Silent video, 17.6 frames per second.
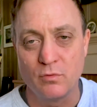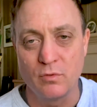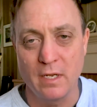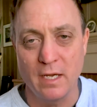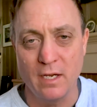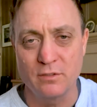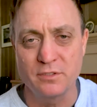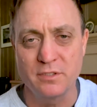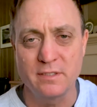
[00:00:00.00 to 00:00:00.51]

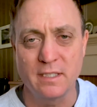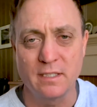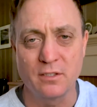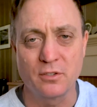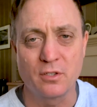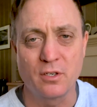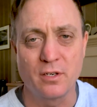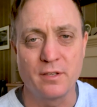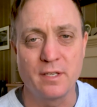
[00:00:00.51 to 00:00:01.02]
how
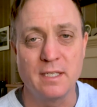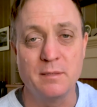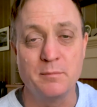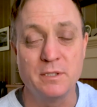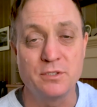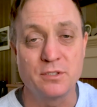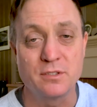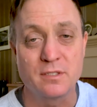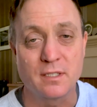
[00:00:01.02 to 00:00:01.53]
stellar are the
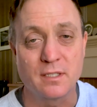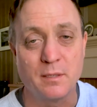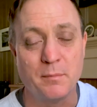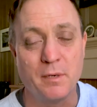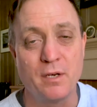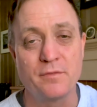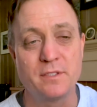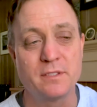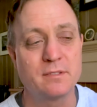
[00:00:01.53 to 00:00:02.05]
images that come
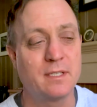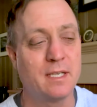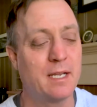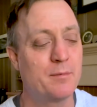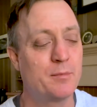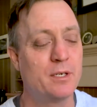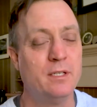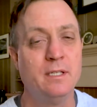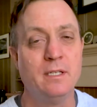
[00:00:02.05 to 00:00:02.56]
off this
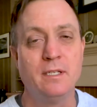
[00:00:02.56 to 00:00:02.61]
camera,